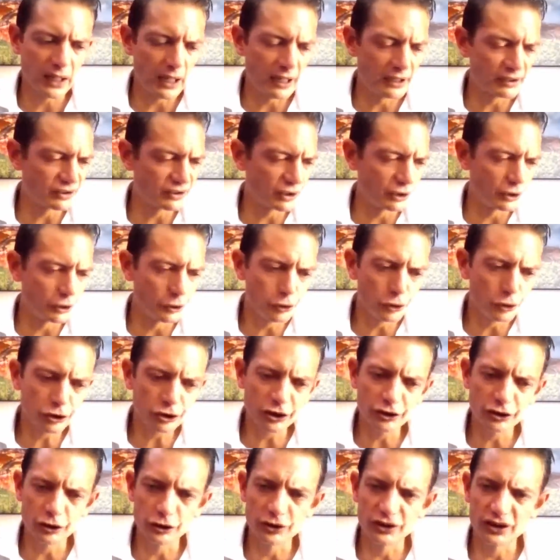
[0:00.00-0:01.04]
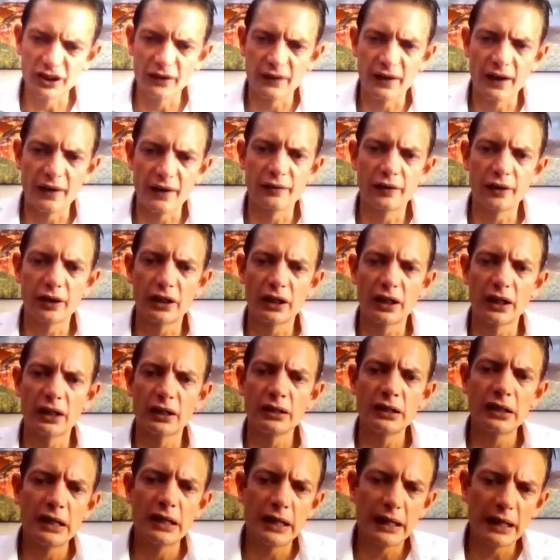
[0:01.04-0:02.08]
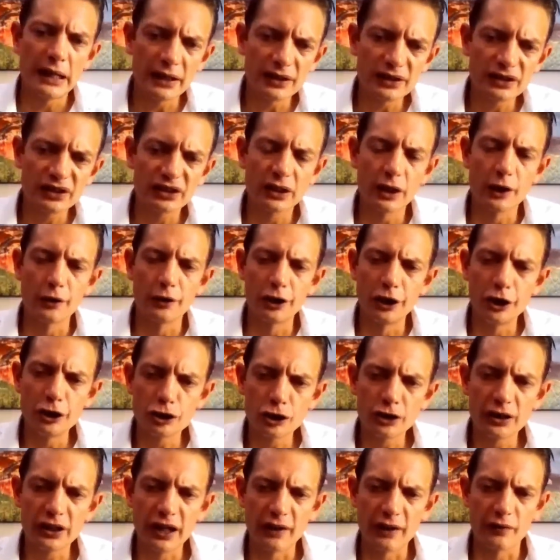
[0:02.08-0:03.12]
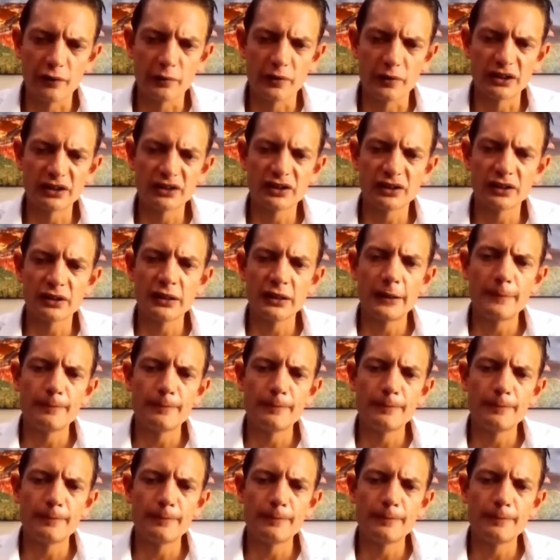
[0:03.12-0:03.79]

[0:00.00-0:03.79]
solution to South Africa, is coalition governments,